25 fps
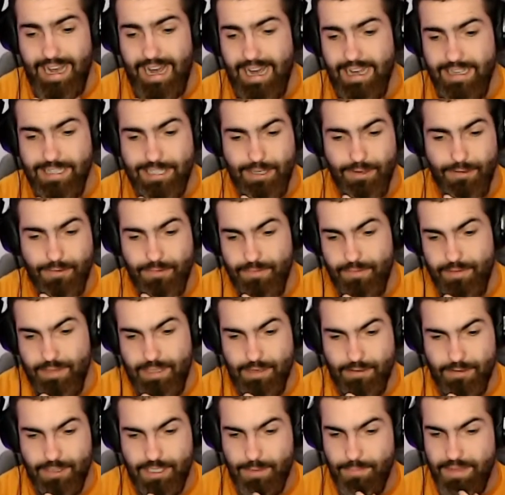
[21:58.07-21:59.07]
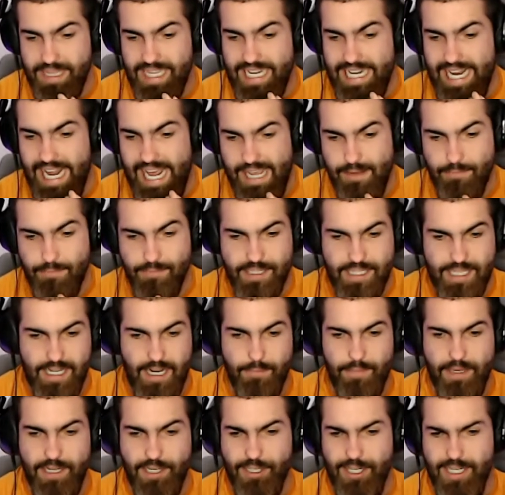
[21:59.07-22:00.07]
some of the names that I'm
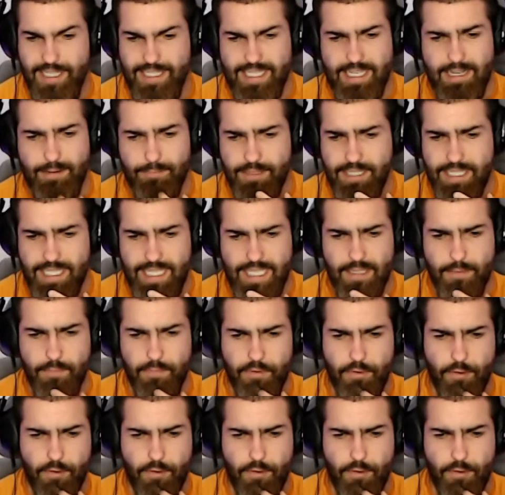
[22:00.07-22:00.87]
interested in, I'm seeing them